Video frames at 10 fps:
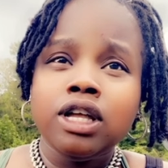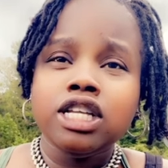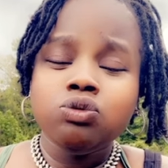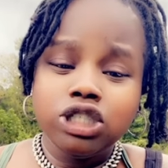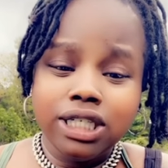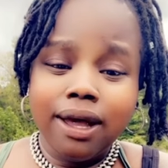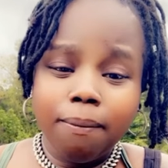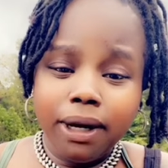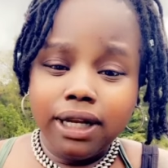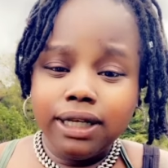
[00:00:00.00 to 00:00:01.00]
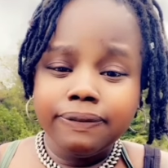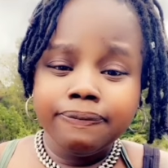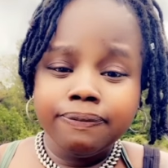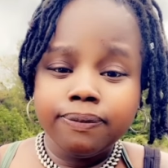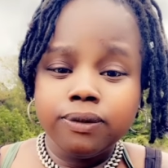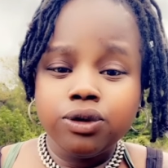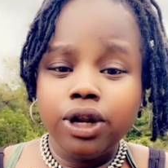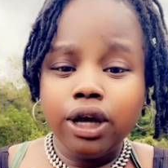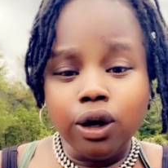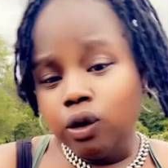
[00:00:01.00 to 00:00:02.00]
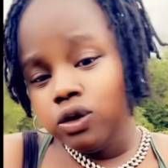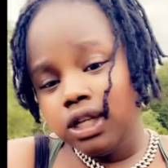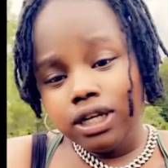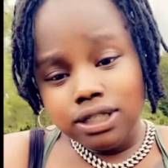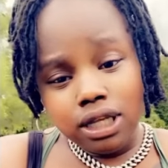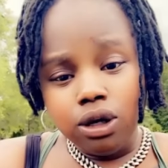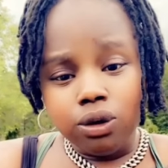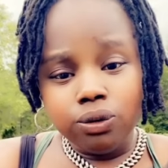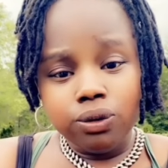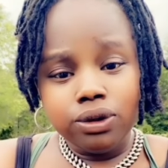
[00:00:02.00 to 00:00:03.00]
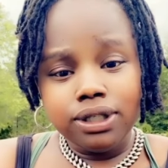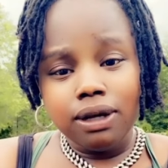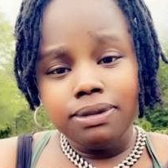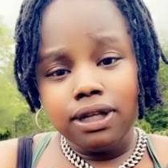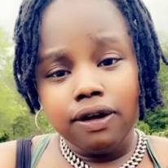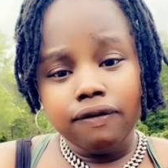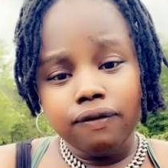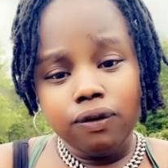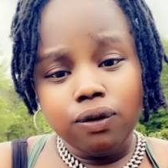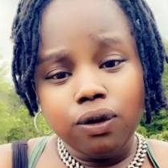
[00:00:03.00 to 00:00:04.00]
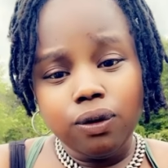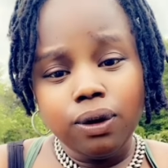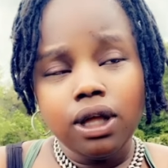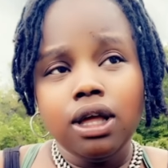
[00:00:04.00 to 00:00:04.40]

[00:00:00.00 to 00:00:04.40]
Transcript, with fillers: it's when she had money, so they can go to the casino type stuff, you know.